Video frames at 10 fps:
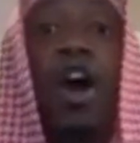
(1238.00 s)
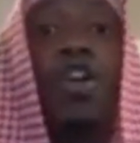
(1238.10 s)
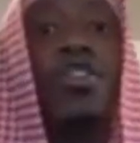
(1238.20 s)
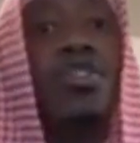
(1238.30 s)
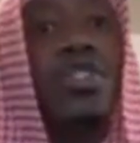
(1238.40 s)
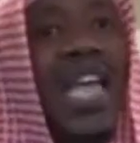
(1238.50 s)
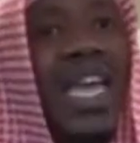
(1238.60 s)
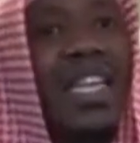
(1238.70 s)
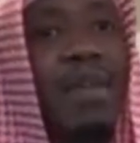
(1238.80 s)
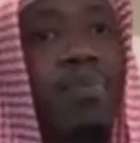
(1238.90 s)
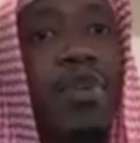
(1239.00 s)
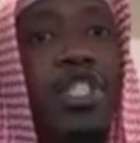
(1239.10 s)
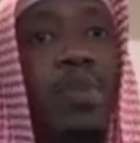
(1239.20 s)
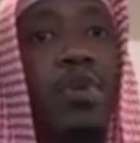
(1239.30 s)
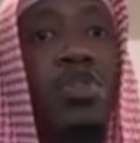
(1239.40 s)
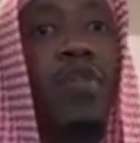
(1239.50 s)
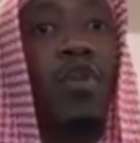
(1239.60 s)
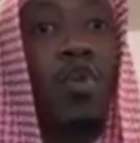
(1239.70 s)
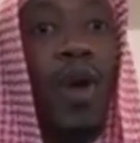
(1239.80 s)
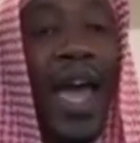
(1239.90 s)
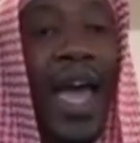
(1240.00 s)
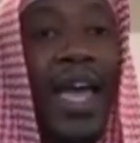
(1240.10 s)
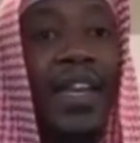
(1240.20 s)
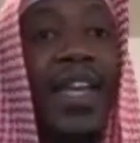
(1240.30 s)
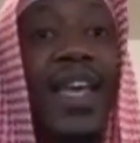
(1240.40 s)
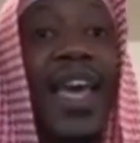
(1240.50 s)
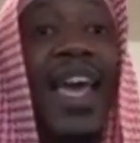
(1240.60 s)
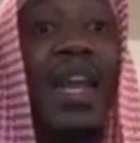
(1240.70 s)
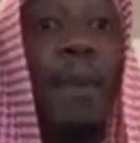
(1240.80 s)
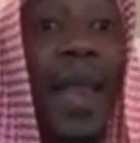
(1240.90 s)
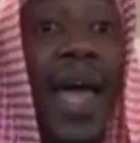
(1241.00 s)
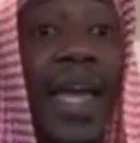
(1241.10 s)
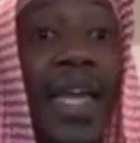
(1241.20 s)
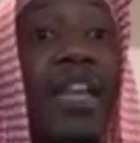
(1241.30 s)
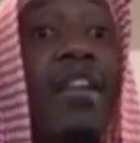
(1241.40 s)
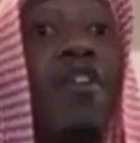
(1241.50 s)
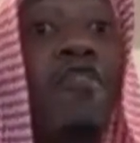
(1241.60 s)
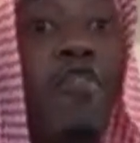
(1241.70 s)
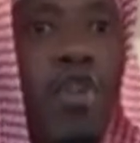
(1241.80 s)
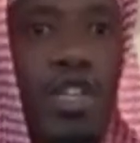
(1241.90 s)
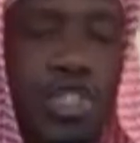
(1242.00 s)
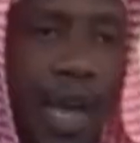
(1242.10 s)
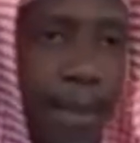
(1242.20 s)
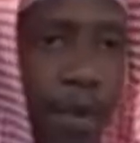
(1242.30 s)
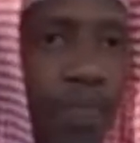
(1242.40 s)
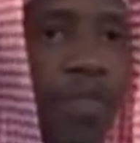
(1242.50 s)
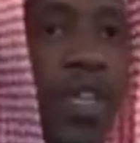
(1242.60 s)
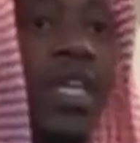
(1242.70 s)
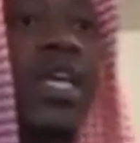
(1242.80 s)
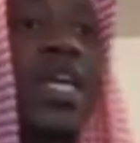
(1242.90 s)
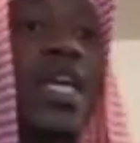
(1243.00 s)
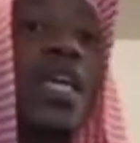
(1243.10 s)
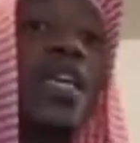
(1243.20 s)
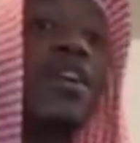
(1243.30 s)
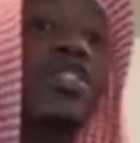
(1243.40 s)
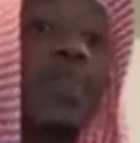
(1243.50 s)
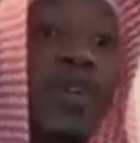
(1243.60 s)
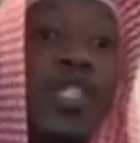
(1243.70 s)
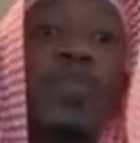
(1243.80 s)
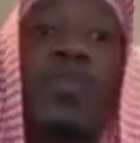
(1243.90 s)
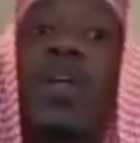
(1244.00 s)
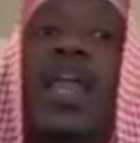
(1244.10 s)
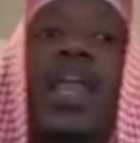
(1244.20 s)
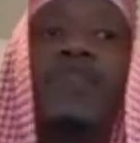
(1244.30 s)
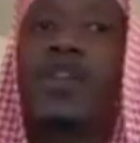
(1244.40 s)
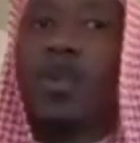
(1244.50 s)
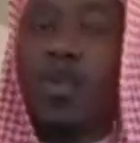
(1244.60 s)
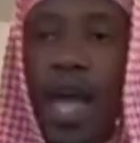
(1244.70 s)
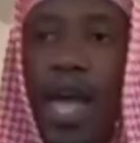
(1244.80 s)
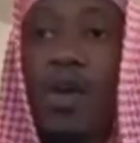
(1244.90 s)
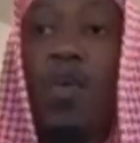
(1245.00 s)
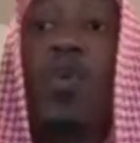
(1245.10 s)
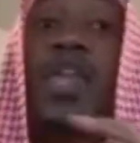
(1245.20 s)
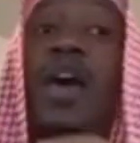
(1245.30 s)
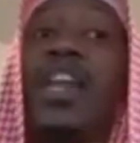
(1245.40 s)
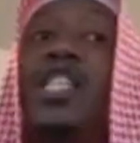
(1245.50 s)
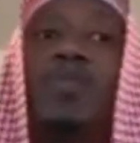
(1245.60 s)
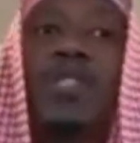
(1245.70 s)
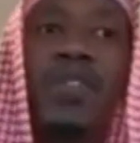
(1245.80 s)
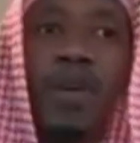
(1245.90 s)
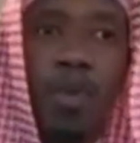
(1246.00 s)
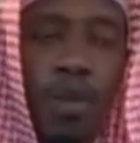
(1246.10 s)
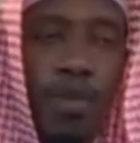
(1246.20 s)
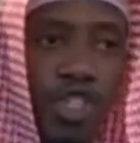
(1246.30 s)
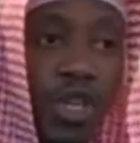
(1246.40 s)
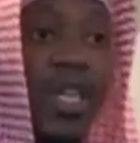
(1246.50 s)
understanding the principles of Quran and applying it. For example, here's a principle Allah left in Quran without a specific prohibition.